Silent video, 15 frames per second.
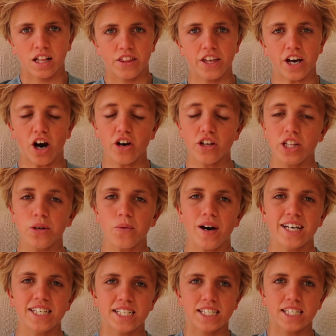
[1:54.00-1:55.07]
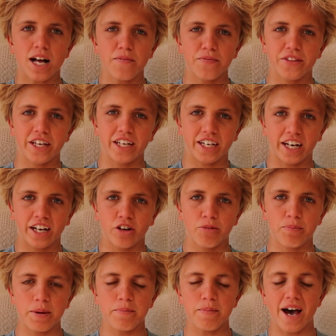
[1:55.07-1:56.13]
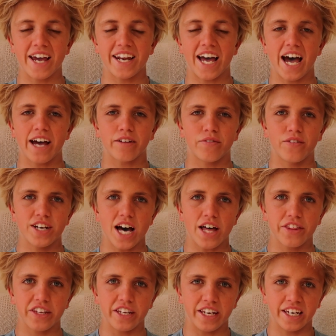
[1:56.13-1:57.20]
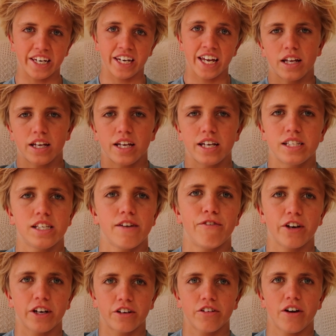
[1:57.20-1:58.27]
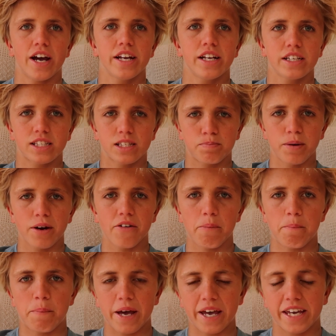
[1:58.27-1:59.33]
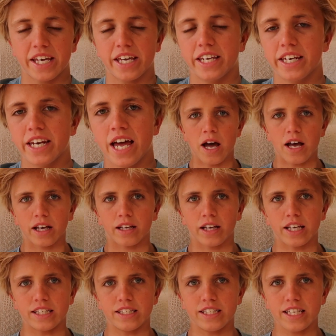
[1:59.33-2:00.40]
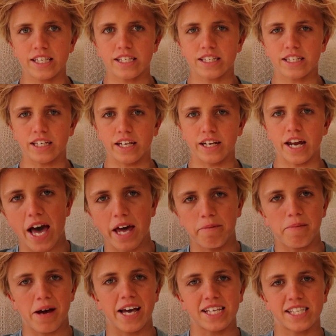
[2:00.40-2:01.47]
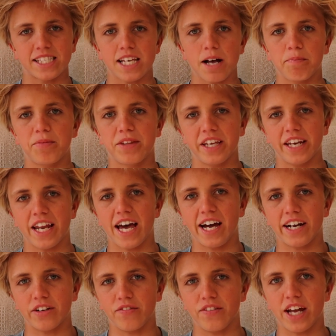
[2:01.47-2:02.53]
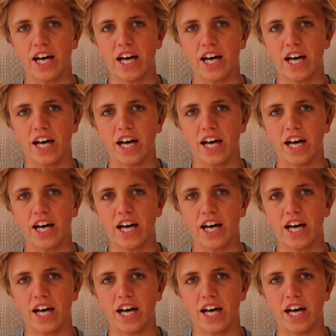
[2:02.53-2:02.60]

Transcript: The only way something could be made out of nothing is if a greater spirit being existed and made something out of